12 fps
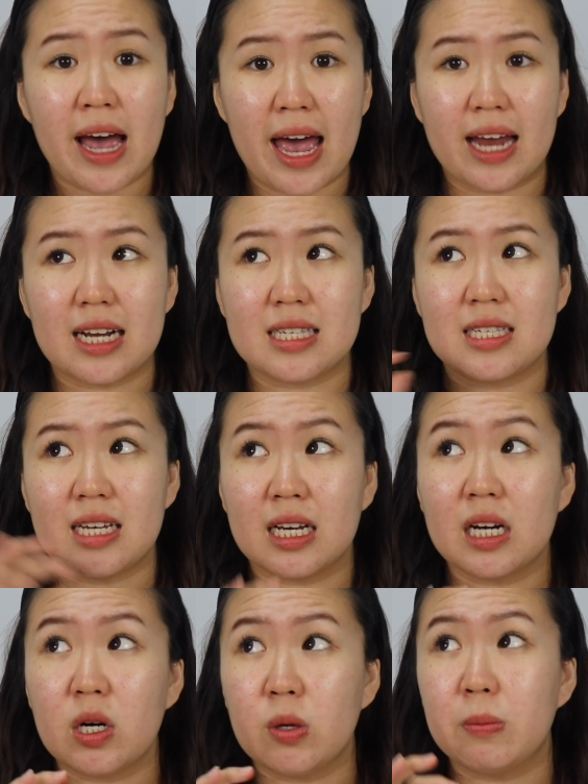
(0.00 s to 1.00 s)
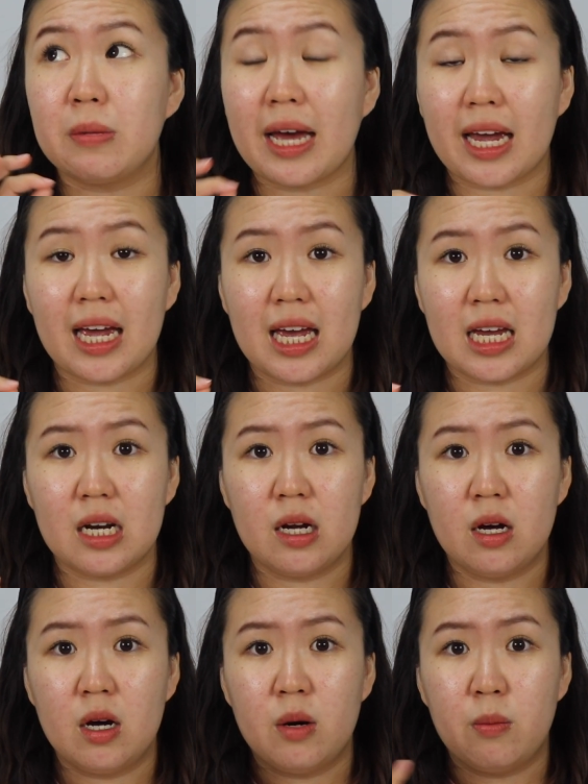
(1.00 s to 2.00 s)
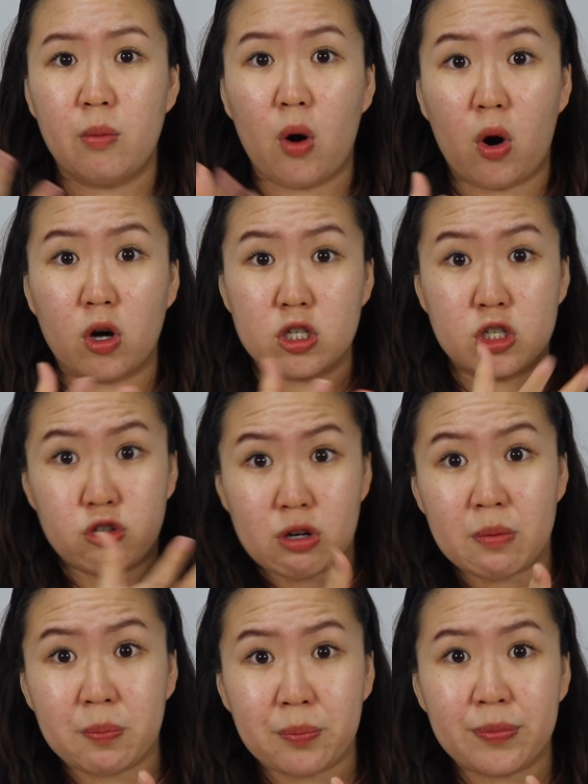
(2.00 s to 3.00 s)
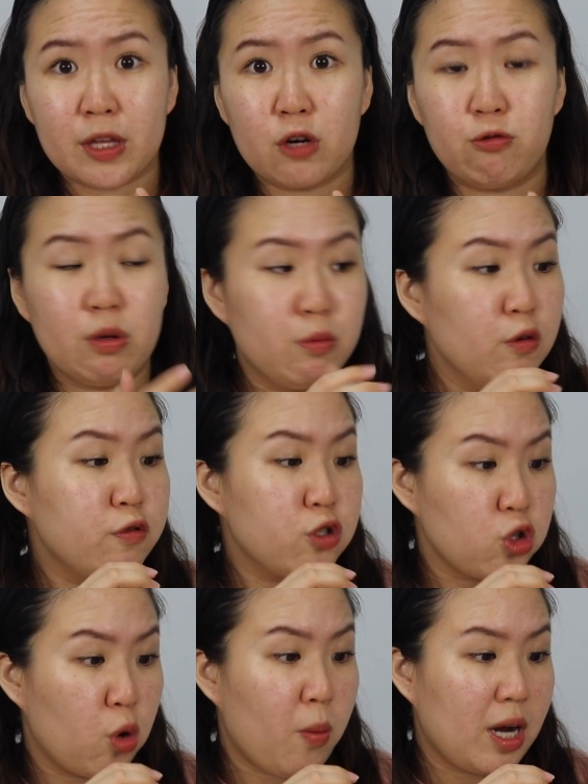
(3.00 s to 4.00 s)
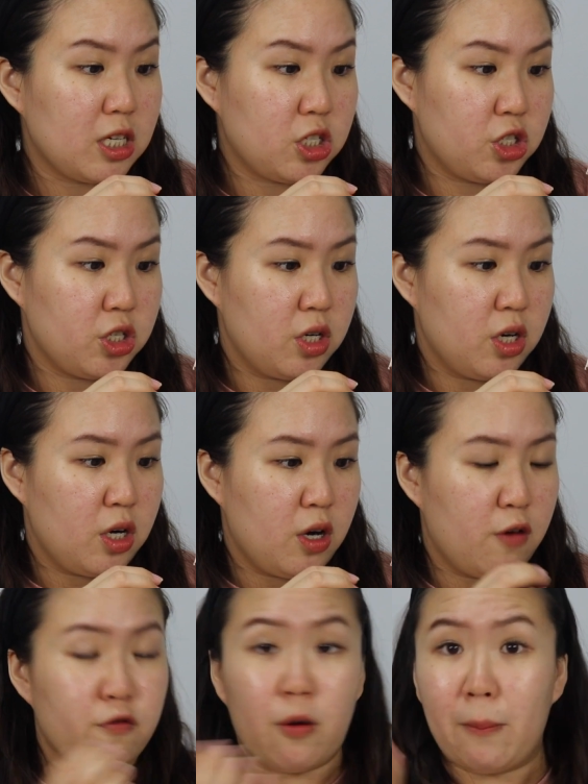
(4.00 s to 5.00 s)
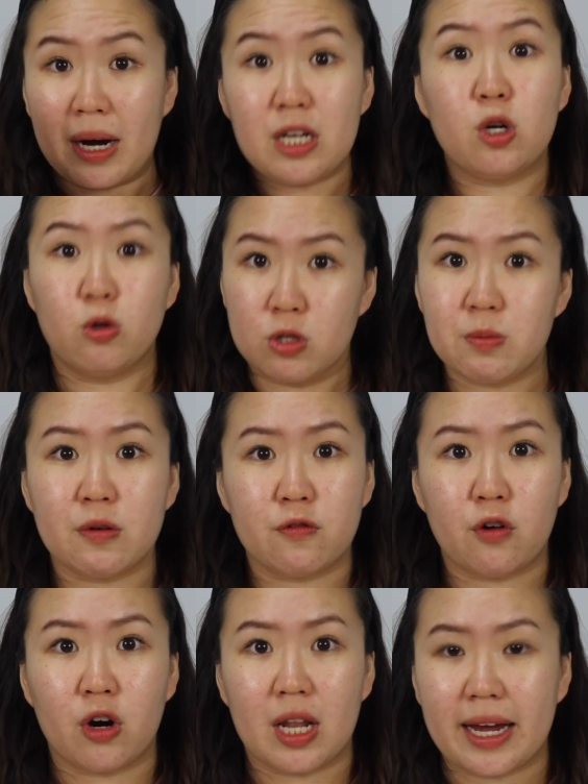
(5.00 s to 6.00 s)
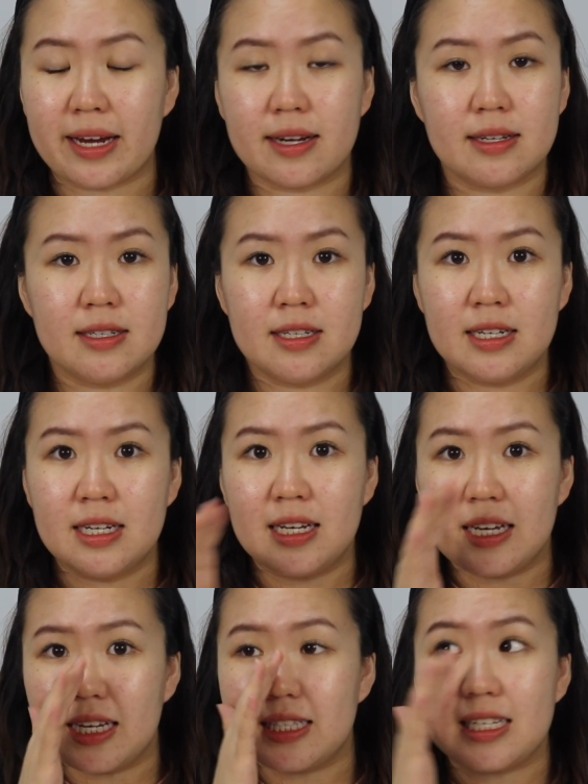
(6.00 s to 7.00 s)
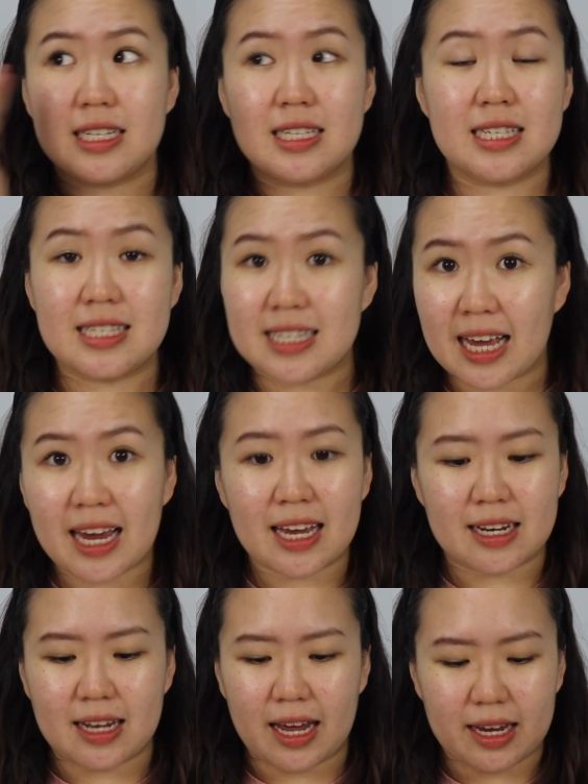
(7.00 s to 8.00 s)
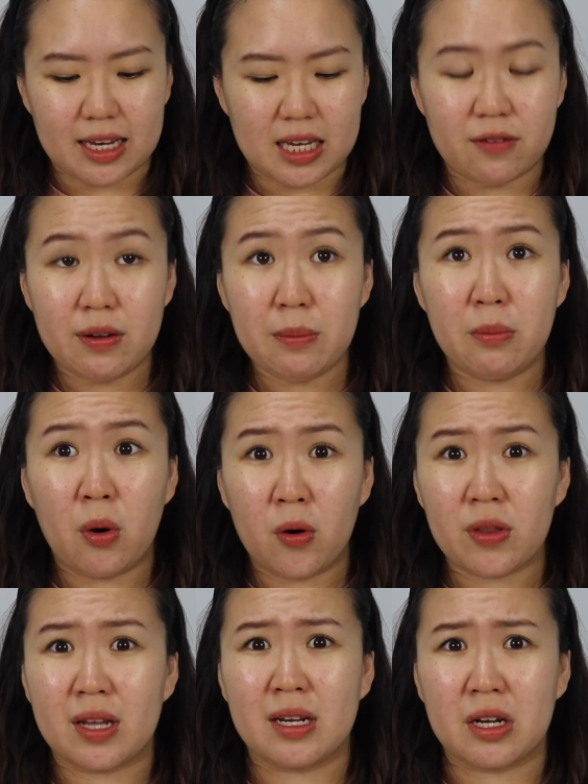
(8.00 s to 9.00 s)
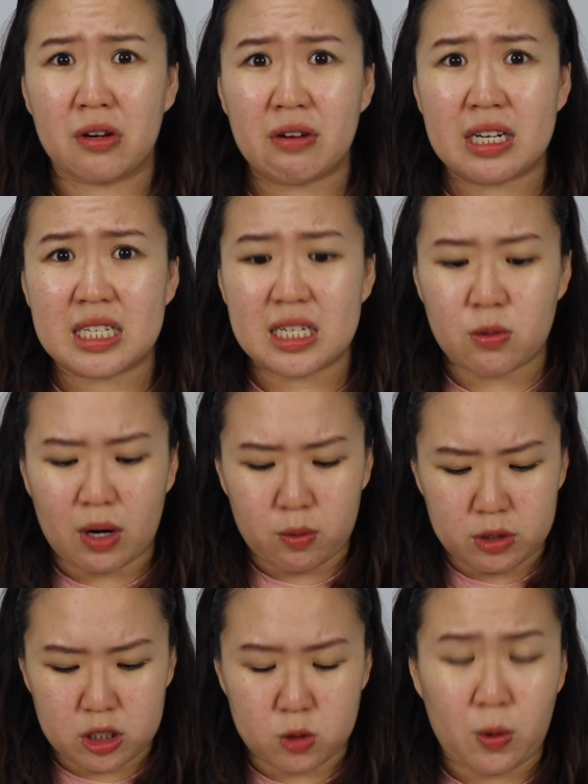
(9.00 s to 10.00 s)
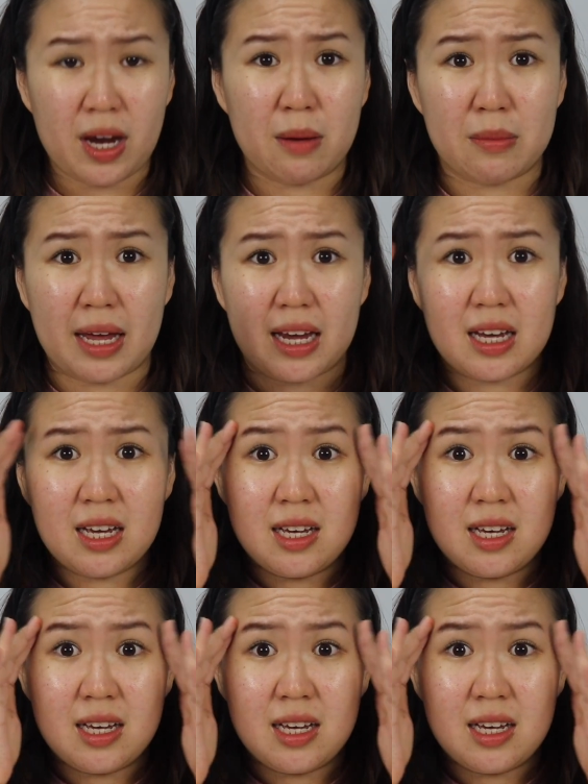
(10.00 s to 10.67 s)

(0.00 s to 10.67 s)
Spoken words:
had a single Blackhead pore strip remove so much from my nose before. Like, it's insane, like even more than the green tea one, which is why I'm like